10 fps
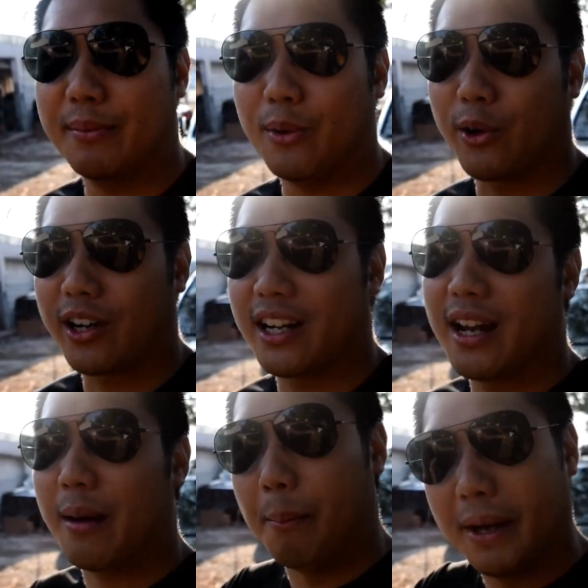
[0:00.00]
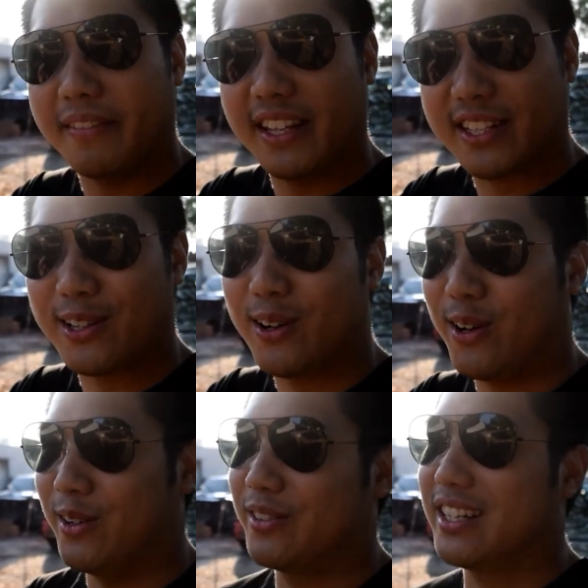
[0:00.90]
more? But that's not
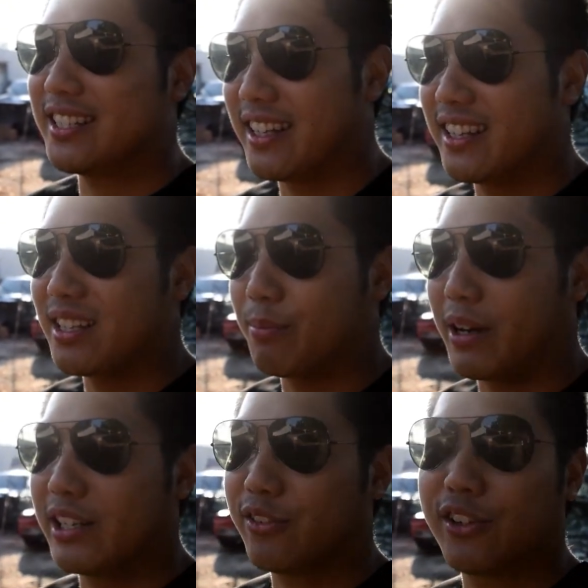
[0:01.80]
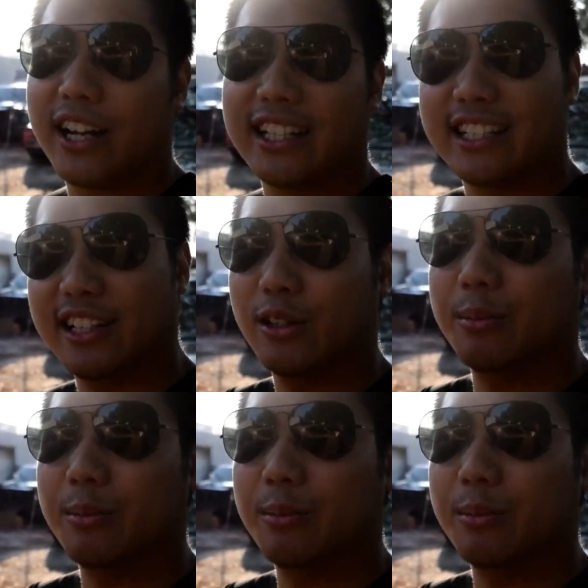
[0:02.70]
all. There's another surprise for you guys in a little